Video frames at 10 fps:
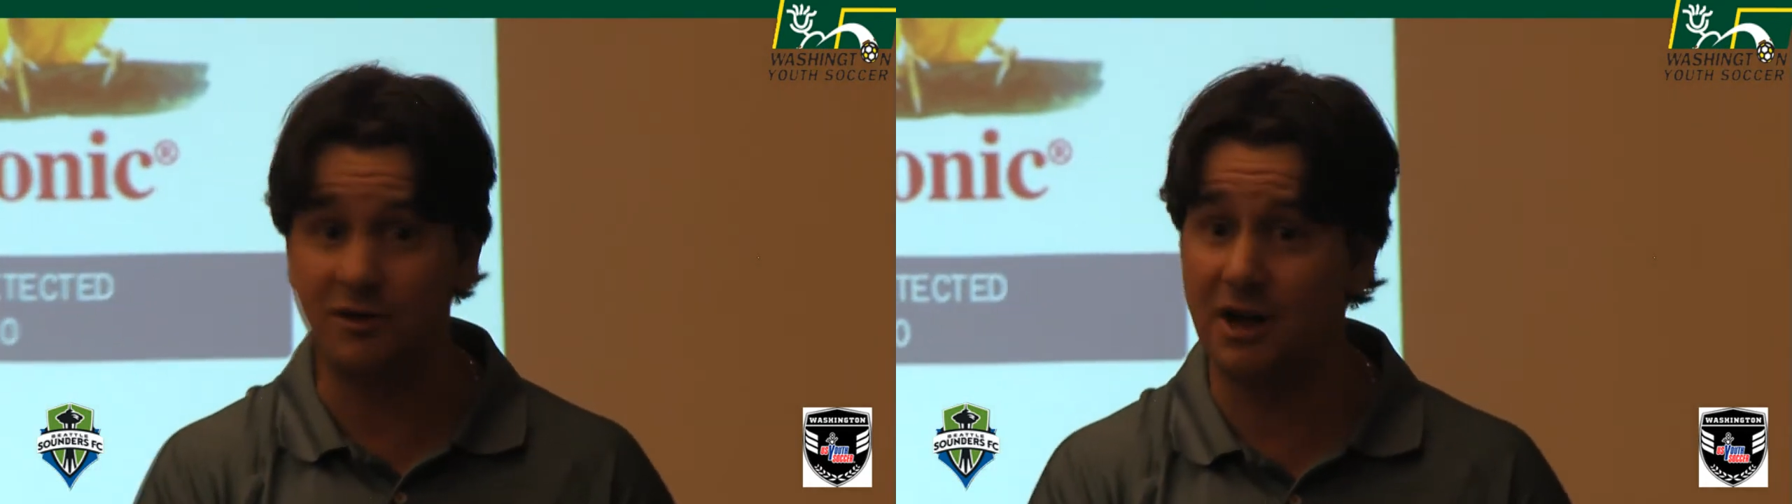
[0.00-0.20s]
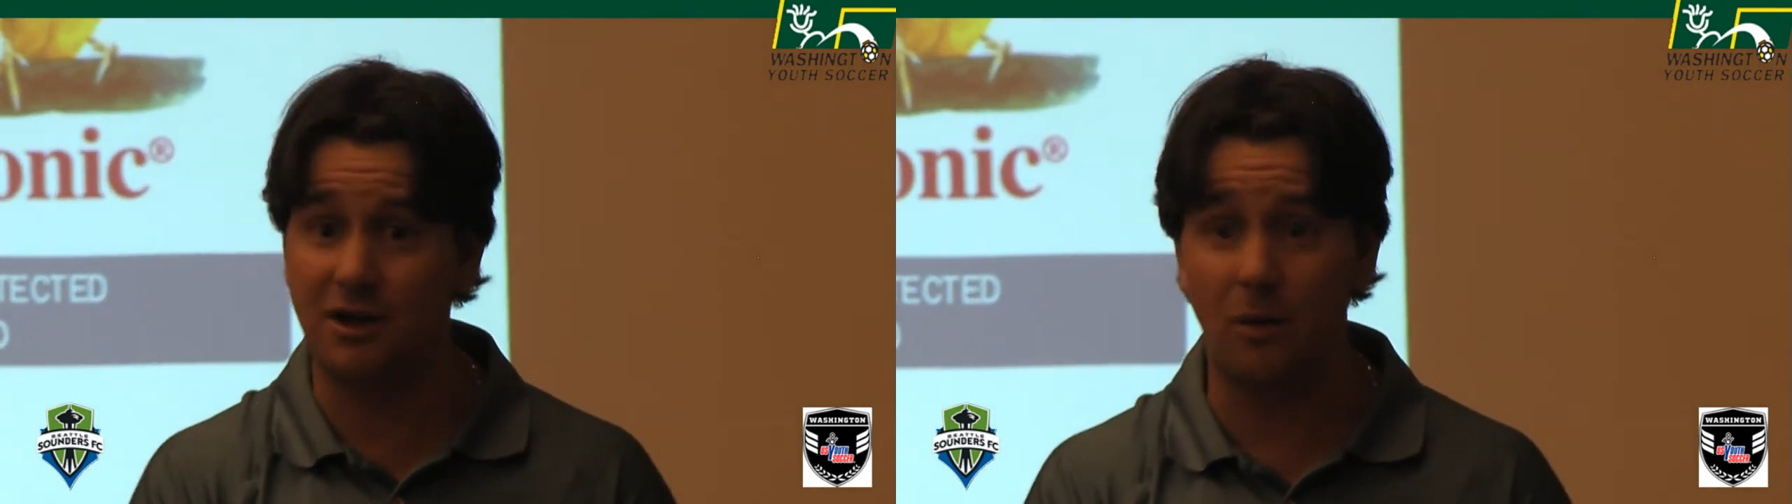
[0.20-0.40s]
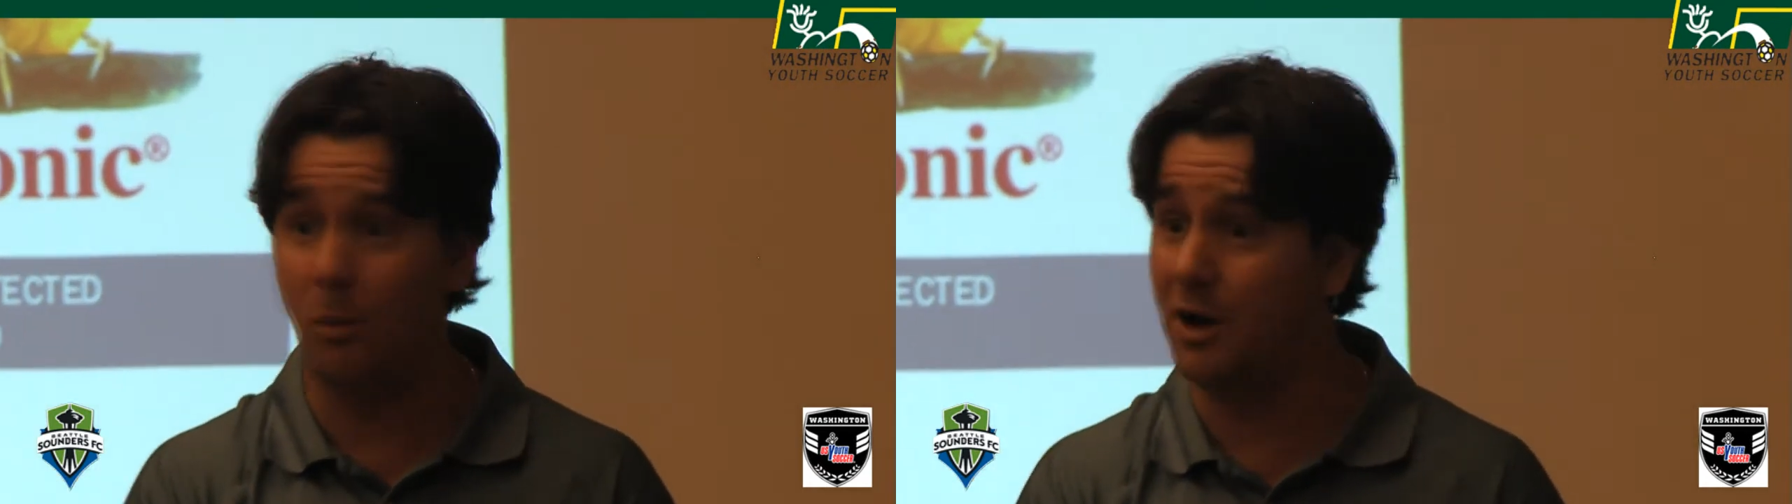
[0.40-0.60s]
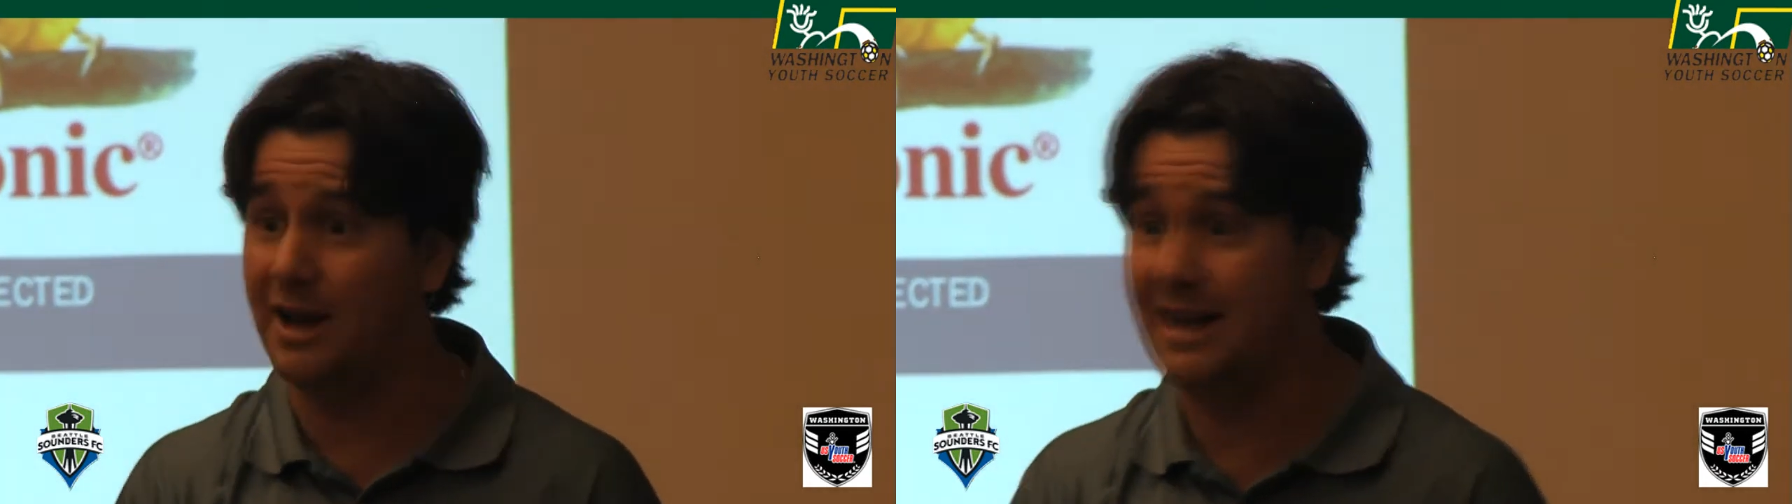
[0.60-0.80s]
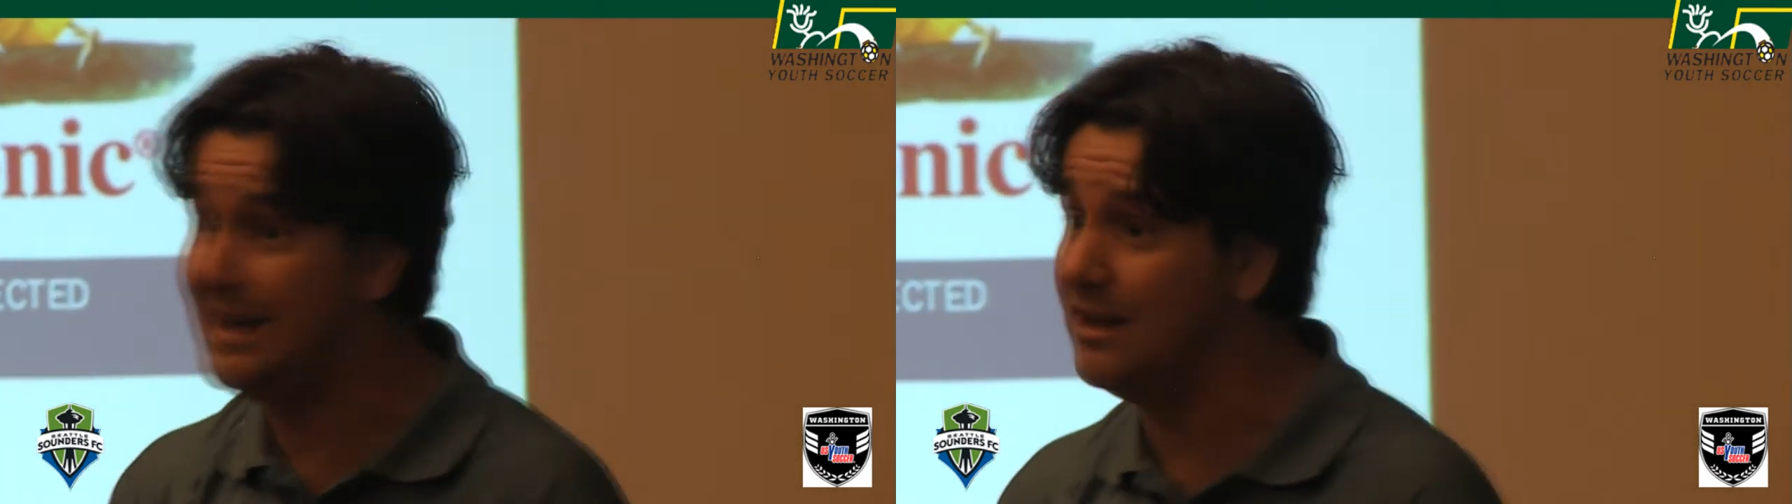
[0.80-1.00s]
because they don't
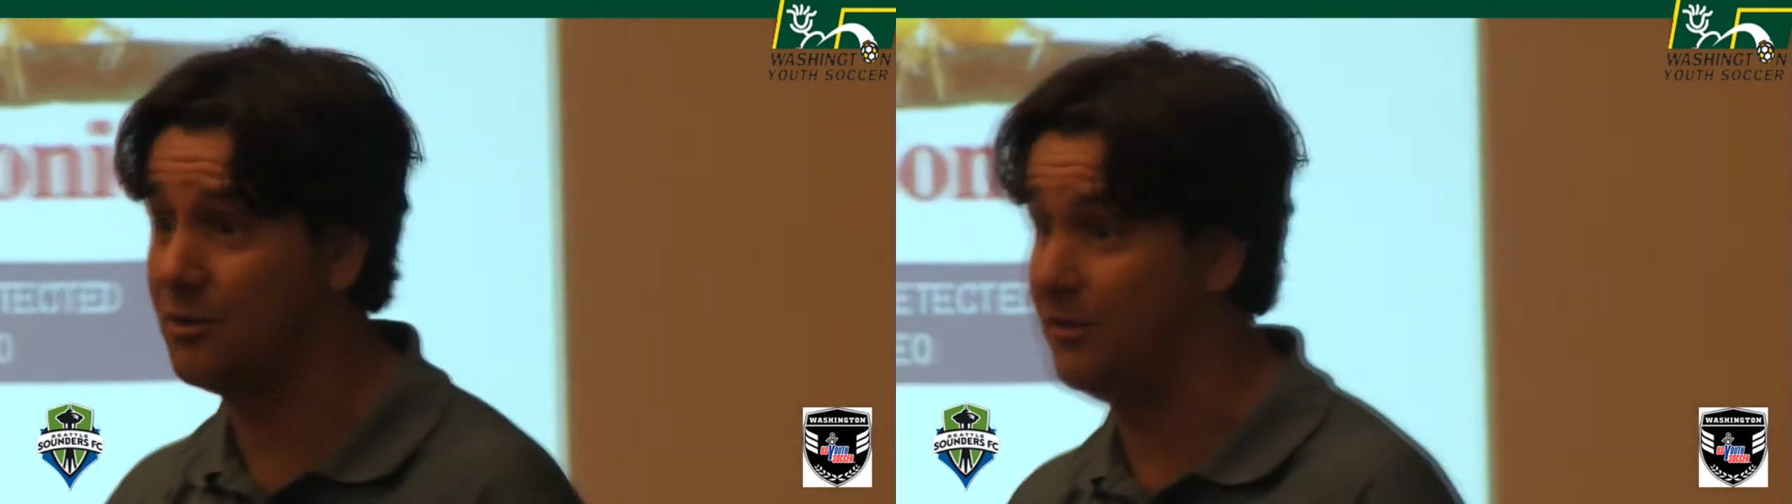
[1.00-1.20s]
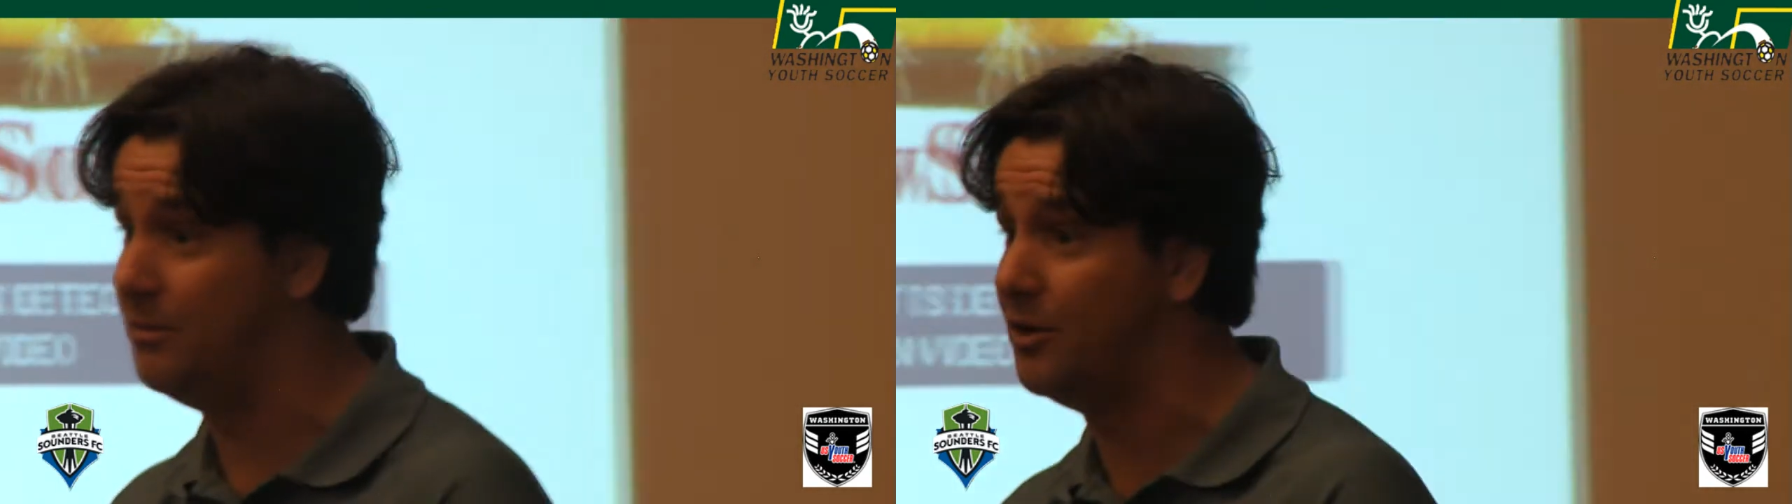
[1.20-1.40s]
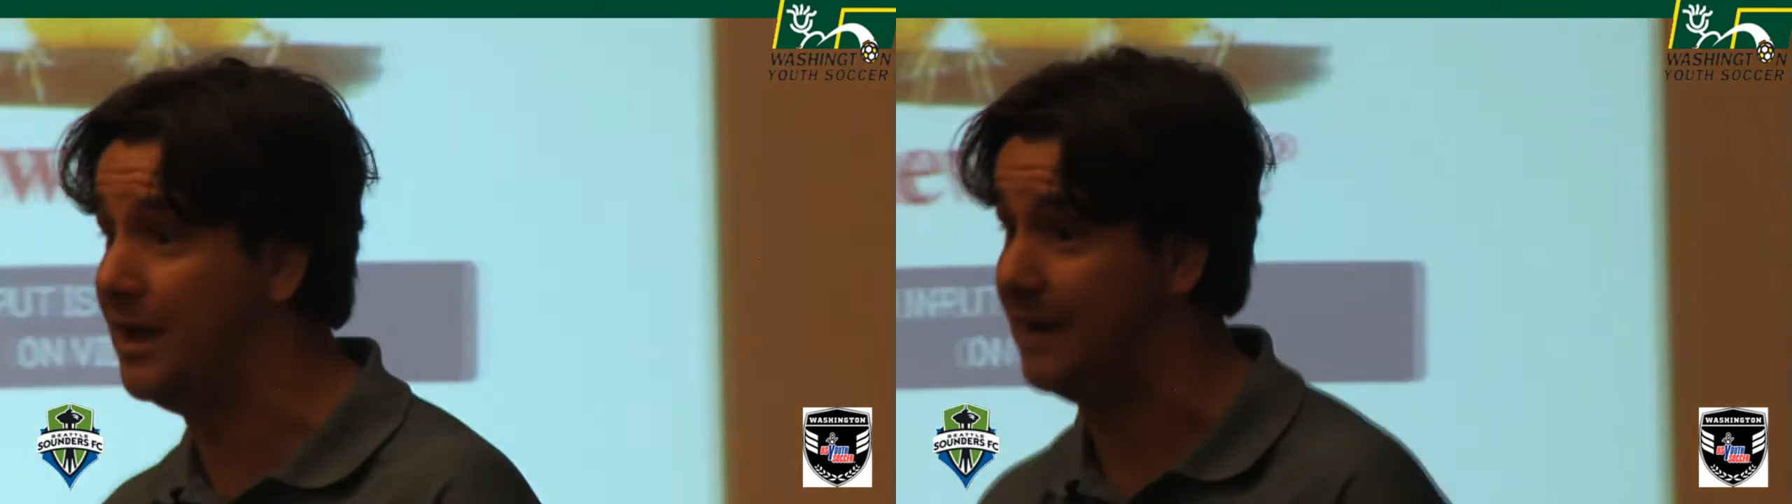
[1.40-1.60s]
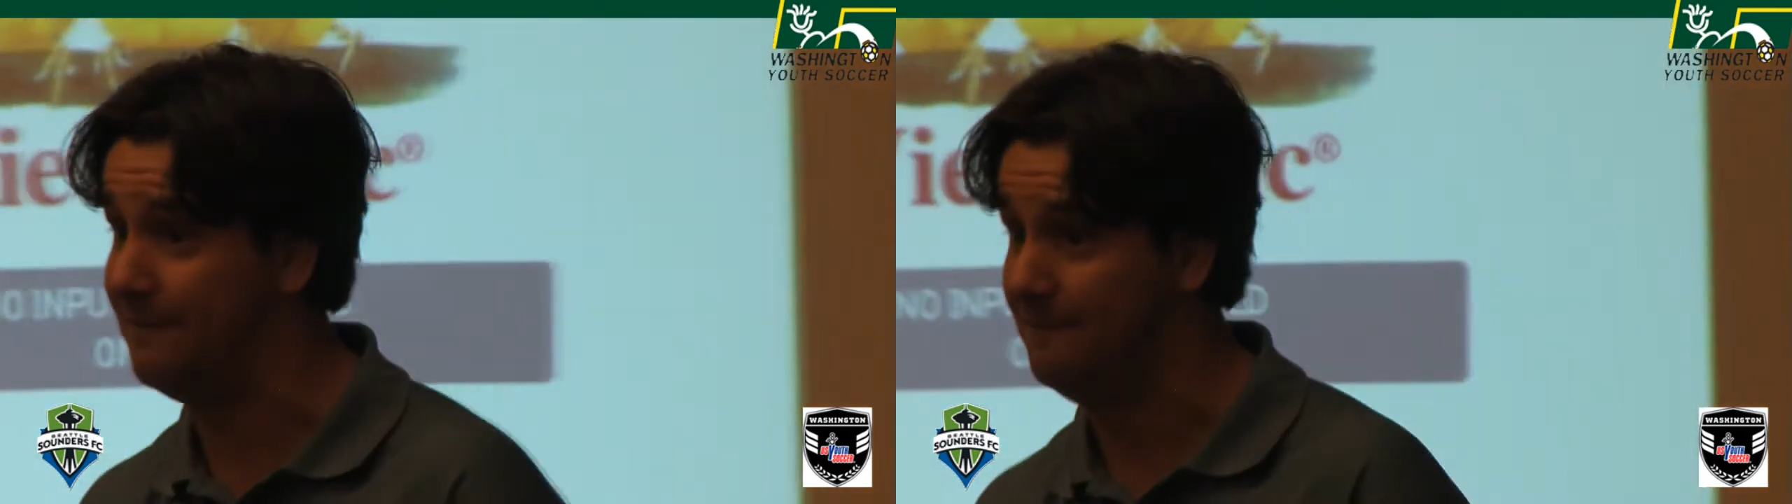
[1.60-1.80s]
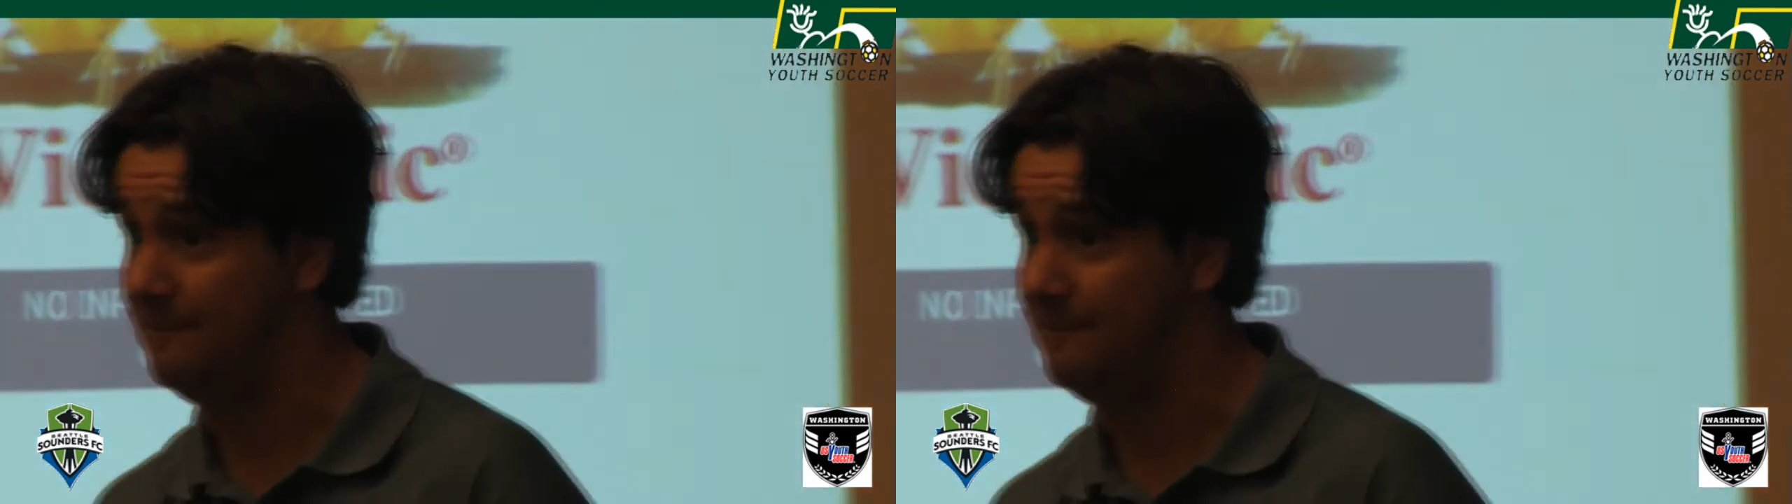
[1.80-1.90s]
want any idiots with them, do they?